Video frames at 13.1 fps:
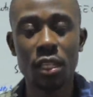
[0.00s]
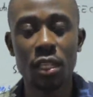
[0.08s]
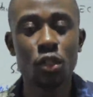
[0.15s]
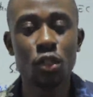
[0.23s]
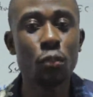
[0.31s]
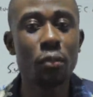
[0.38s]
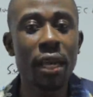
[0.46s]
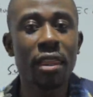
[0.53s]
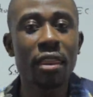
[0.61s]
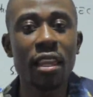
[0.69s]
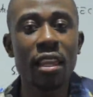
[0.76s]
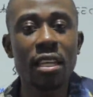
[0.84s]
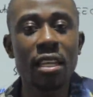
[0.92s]
to make
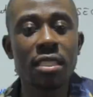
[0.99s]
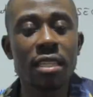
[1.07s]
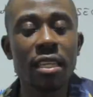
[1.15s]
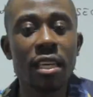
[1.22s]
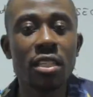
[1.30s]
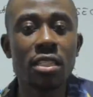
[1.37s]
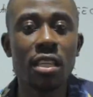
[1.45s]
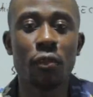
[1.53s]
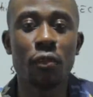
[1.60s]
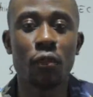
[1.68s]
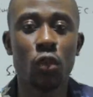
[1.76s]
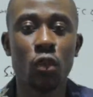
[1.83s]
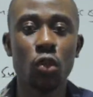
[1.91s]
things easier
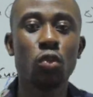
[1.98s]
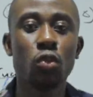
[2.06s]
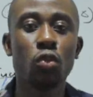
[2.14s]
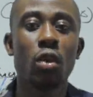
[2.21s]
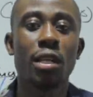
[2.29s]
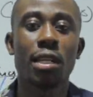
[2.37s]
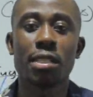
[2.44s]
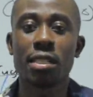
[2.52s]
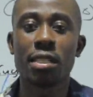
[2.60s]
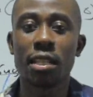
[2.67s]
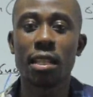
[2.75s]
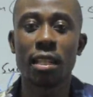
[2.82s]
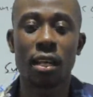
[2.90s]
for you to
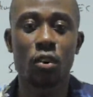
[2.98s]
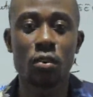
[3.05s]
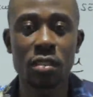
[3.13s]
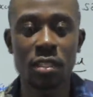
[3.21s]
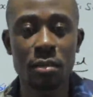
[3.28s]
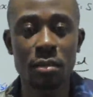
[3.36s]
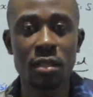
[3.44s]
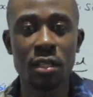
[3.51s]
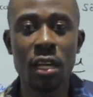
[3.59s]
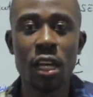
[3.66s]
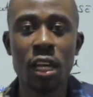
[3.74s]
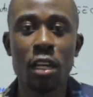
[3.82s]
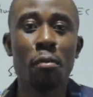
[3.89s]
understand the concept.
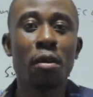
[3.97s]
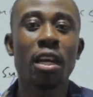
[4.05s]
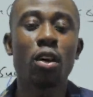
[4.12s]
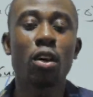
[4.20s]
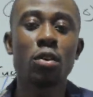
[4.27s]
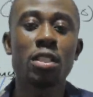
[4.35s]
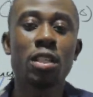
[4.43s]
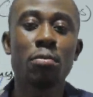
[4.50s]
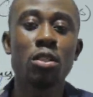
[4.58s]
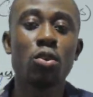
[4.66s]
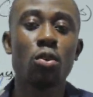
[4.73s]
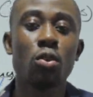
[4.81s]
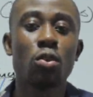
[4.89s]
Remember, the concept is
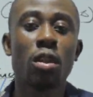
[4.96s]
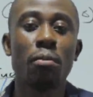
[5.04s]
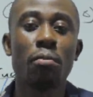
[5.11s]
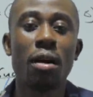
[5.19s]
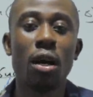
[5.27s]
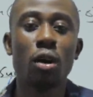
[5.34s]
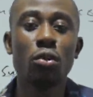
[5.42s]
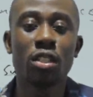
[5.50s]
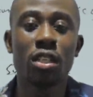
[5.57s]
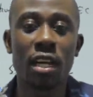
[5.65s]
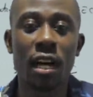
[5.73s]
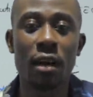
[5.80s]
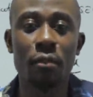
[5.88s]
not all about
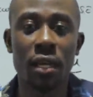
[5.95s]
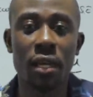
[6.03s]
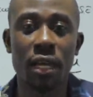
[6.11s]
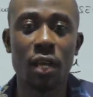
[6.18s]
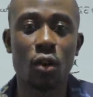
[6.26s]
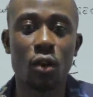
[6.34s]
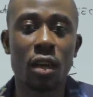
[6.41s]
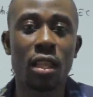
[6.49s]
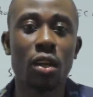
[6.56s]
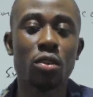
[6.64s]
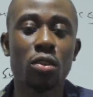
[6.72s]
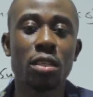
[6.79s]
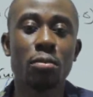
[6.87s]
cramming, or rather the
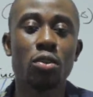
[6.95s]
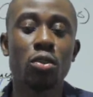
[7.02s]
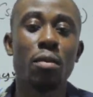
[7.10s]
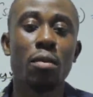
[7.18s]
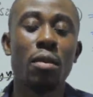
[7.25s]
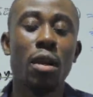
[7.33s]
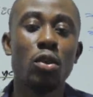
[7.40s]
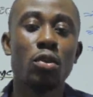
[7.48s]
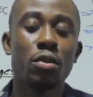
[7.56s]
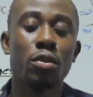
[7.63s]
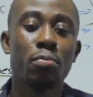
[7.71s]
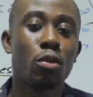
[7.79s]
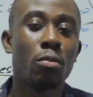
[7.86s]
concept is not about
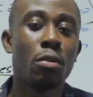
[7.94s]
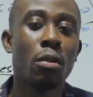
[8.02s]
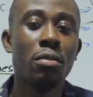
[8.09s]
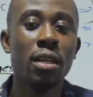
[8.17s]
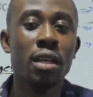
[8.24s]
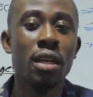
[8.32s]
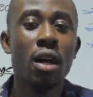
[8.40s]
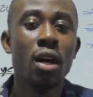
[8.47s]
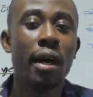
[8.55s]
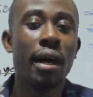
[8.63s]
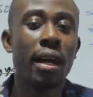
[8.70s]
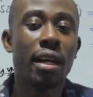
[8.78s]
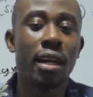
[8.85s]
probably
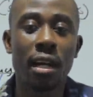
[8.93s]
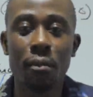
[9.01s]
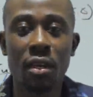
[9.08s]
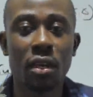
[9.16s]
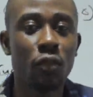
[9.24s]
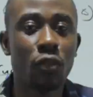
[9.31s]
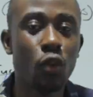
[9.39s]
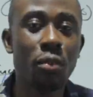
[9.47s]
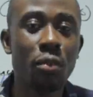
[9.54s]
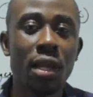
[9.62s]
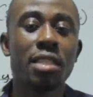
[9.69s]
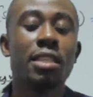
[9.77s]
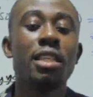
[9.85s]
cramming the
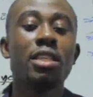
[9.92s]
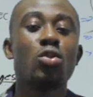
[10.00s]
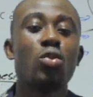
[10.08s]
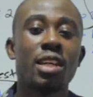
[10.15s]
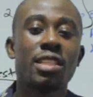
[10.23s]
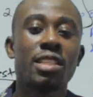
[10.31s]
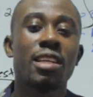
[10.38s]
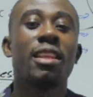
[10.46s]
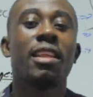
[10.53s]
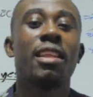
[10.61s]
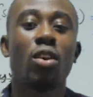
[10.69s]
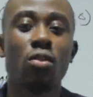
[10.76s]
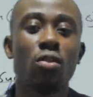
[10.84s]
formulas. It's to understand the
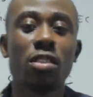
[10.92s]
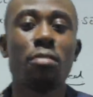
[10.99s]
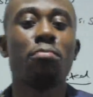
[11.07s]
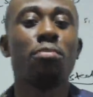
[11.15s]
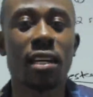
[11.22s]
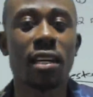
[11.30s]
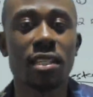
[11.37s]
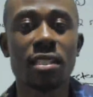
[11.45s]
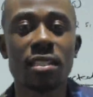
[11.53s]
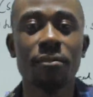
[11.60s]
concept right.